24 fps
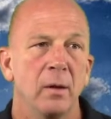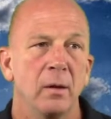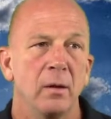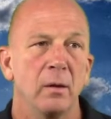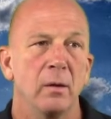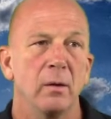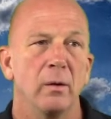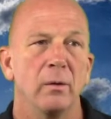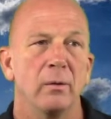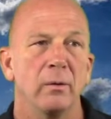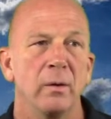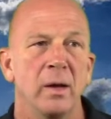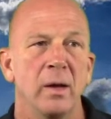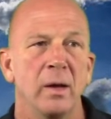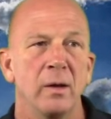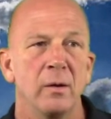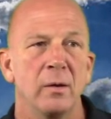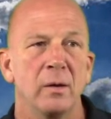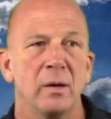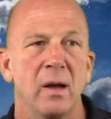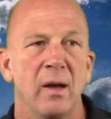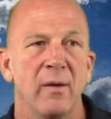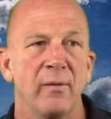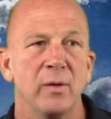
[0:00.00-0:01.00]
you know, yeah,
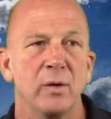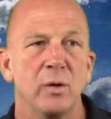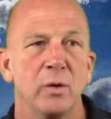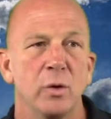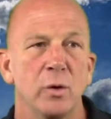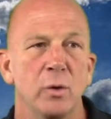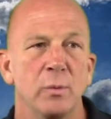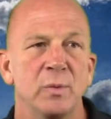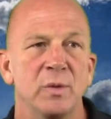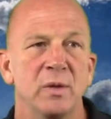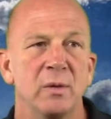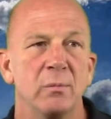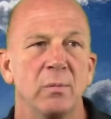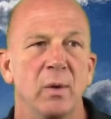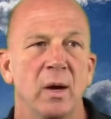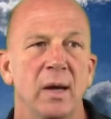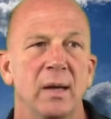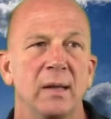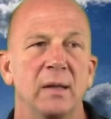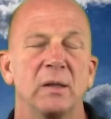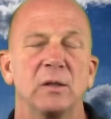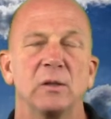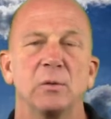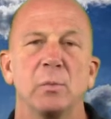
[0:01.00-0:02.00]
you can have the tubes and
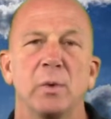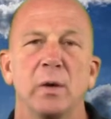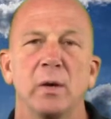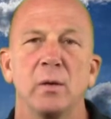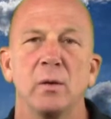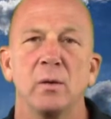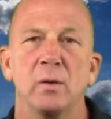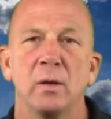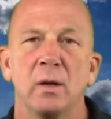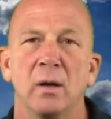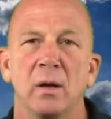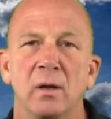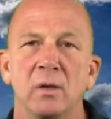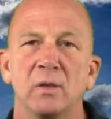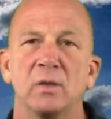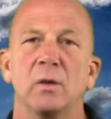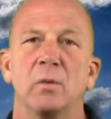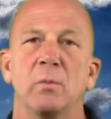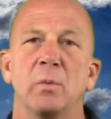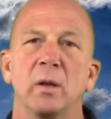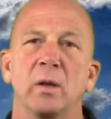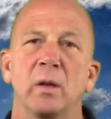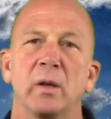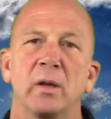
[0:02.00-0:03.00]
bottles, but you can
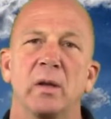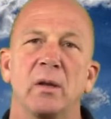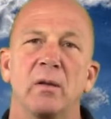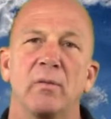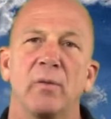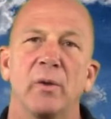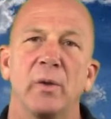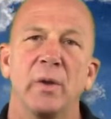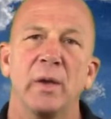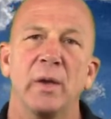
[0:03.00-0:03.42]
also be looking for